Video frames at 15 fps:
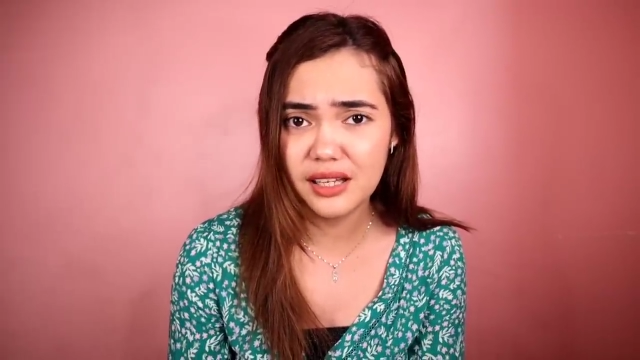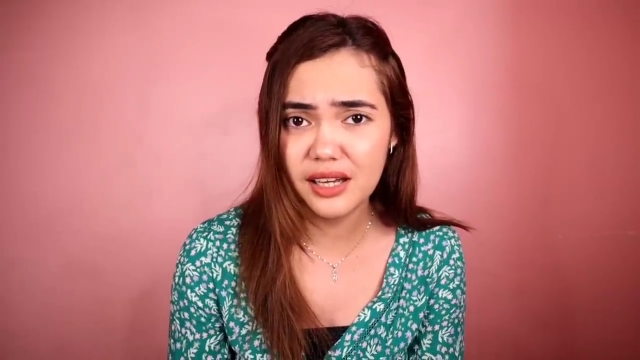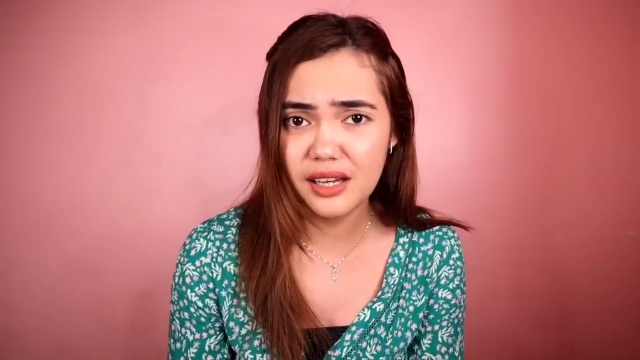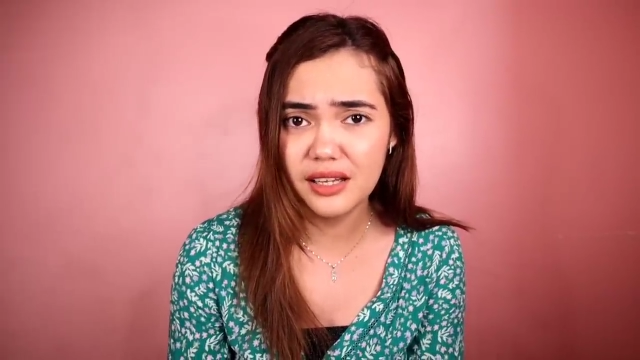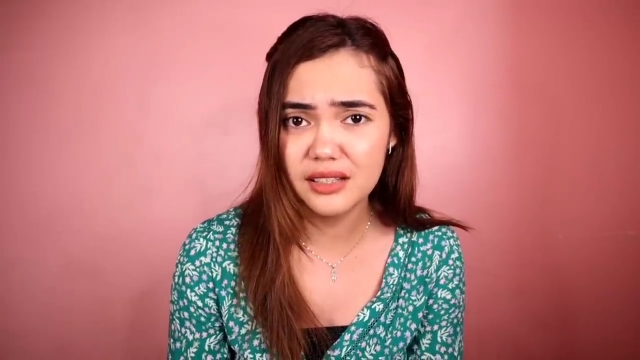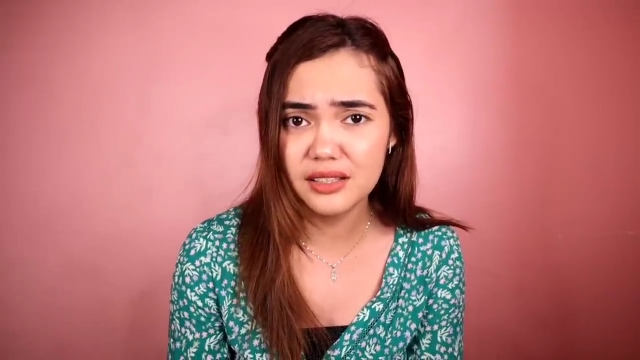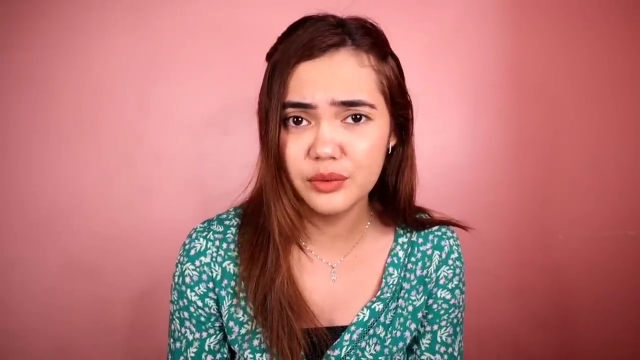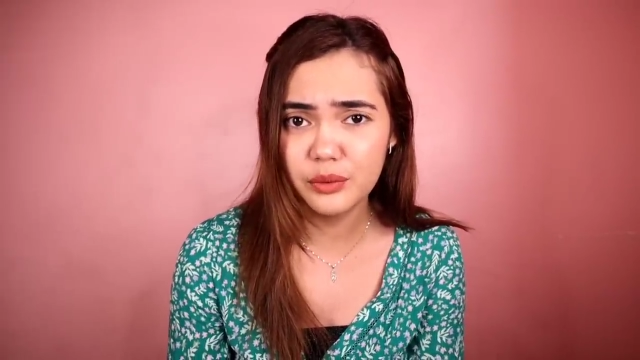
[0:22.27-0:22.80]

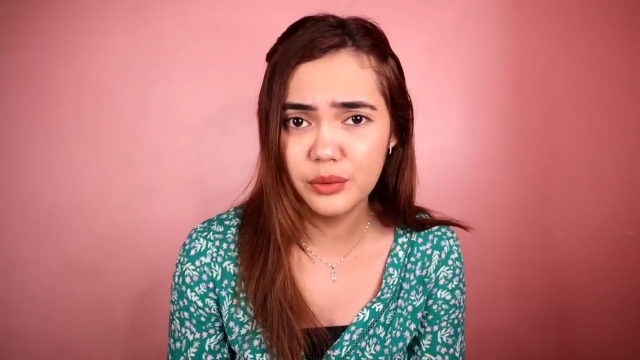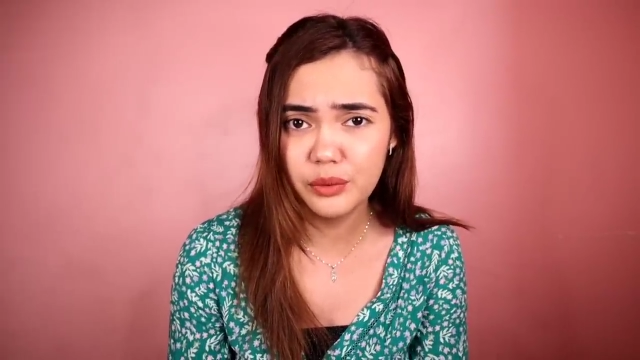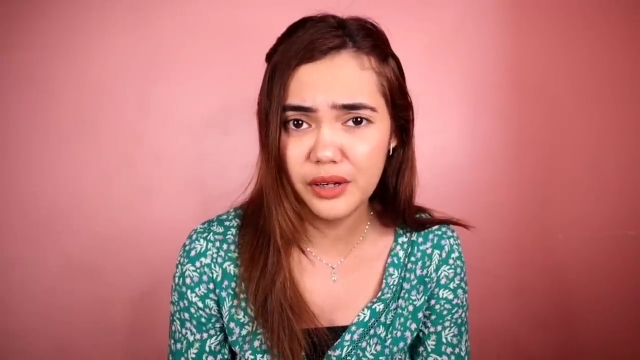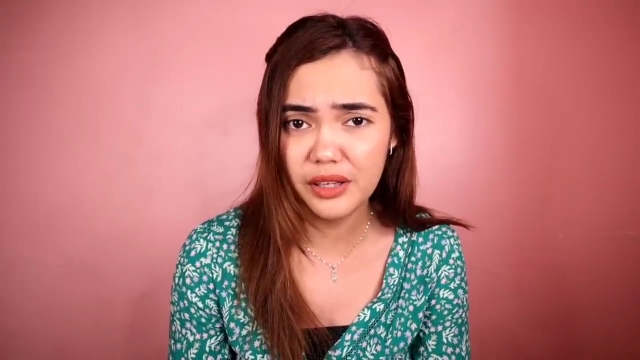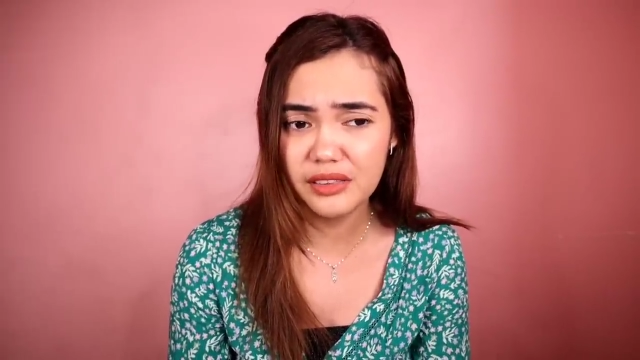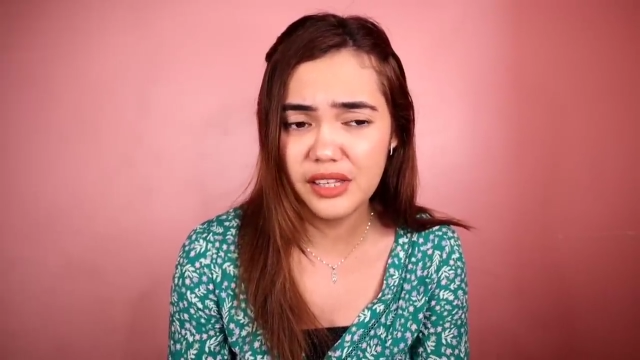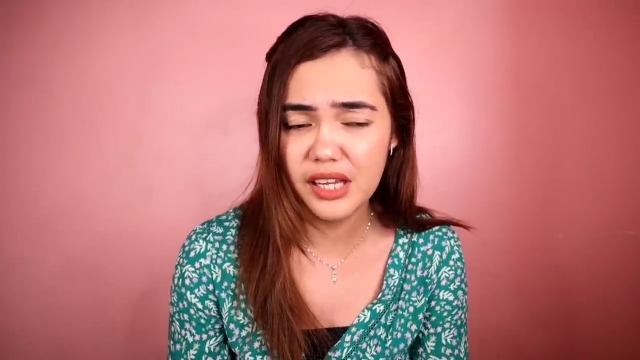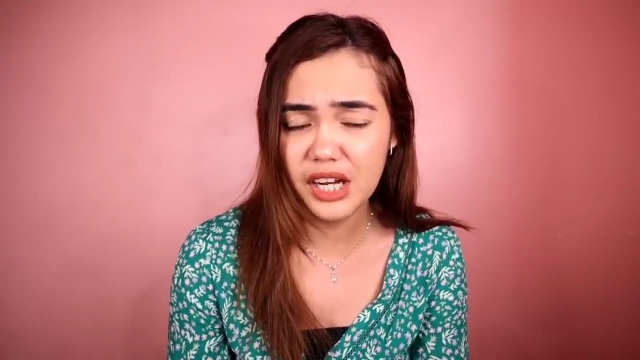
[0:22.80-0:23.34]
guys, when we're
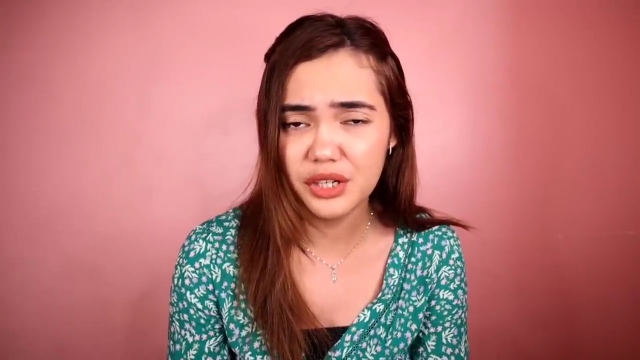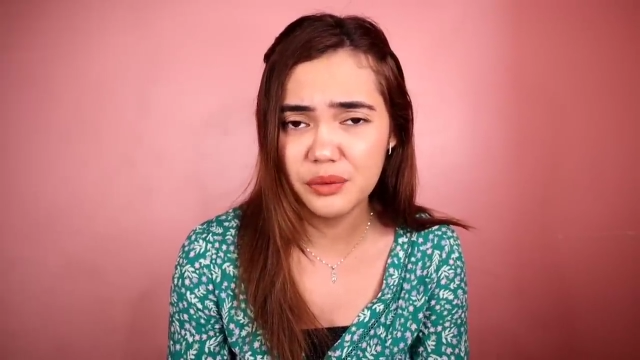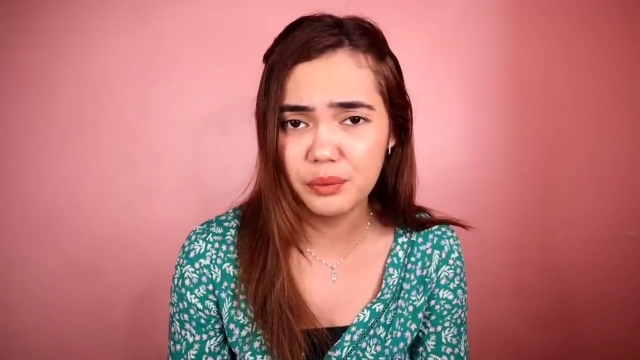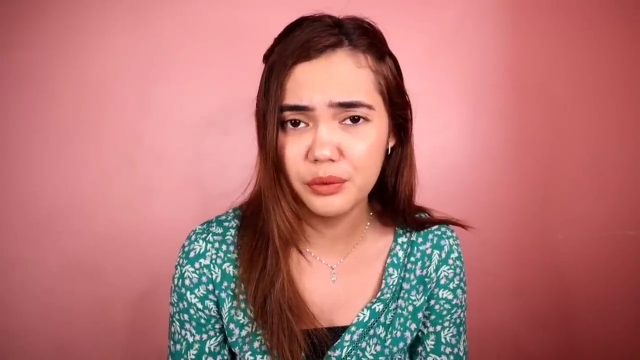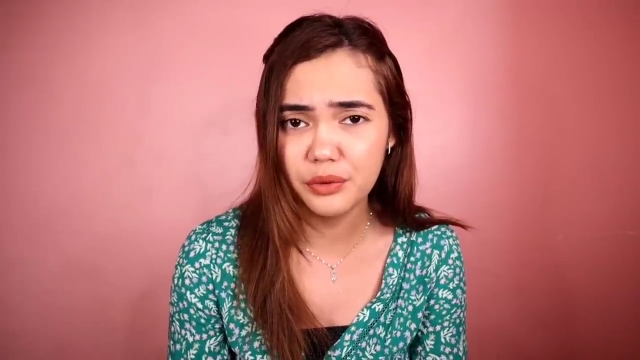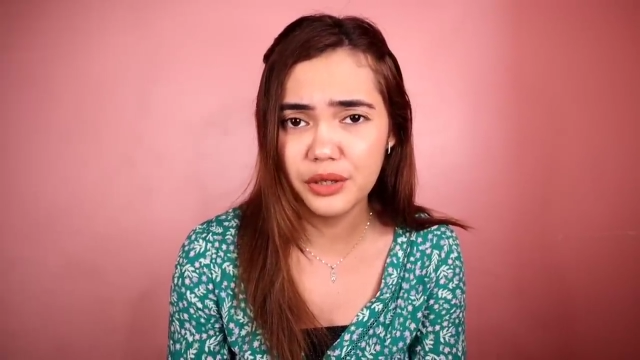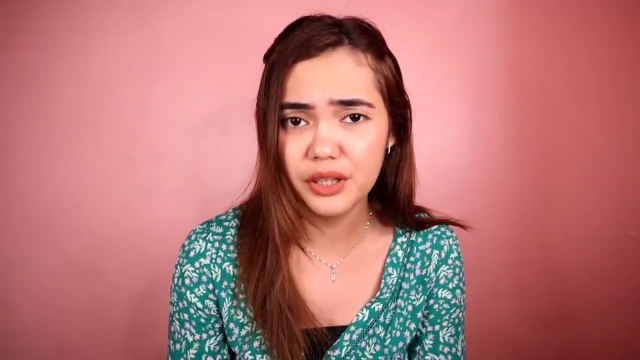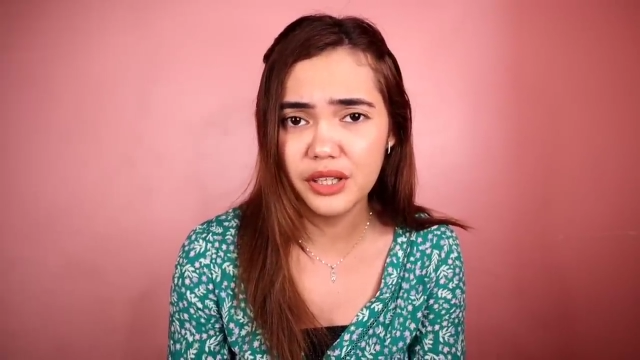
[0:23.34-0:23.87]
at the
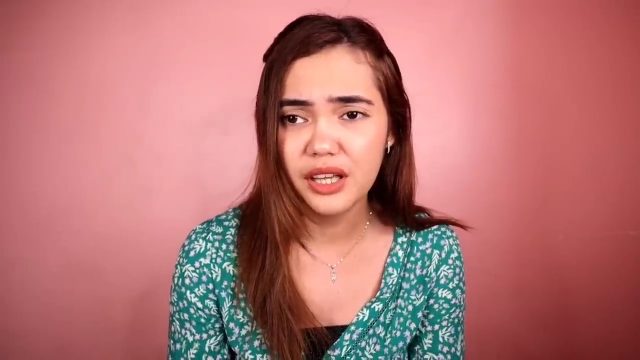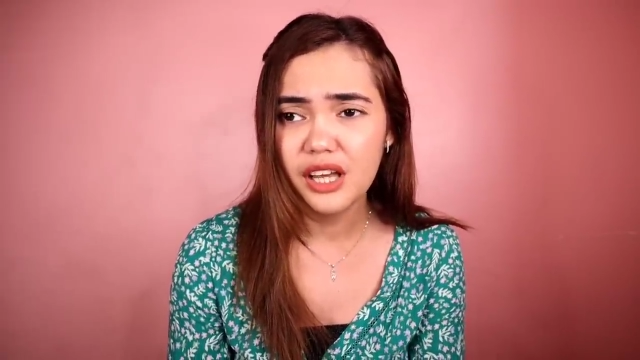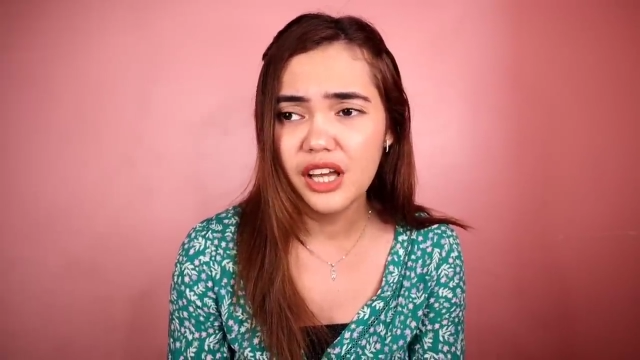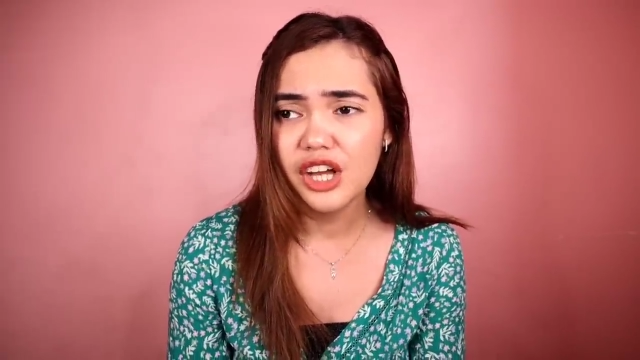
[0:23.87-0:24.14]
airport.